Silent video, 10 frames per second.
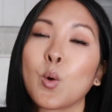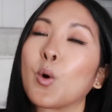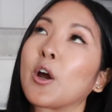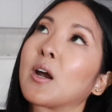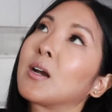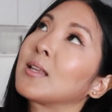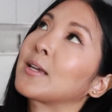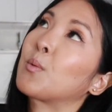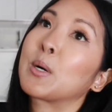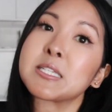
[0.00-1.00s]
or
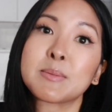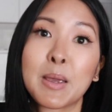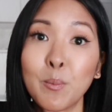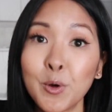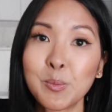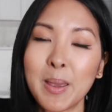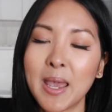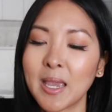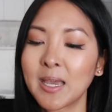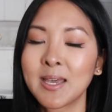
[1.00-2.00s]
like what's in my work
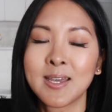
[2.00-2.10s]
bag.